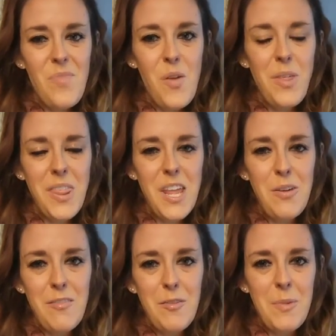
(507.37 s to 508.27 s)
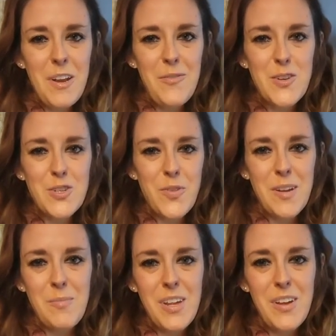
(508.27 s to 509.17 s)
Well, thank you everybody for
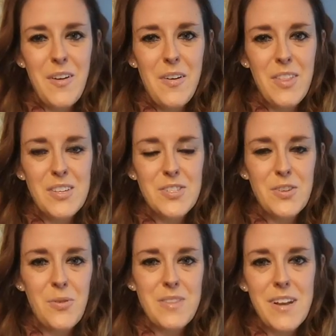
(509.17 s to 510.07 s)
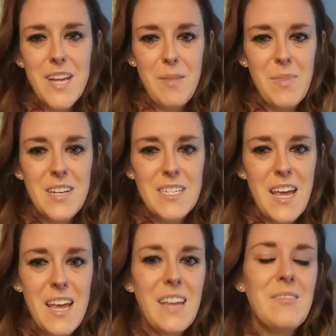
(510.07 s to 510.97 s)
joining me on this Earth Today
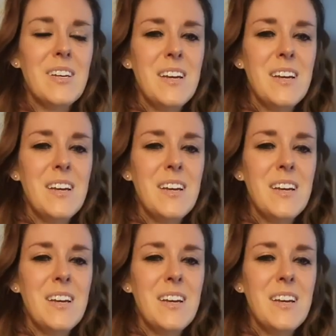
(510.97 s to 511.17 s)
Monday.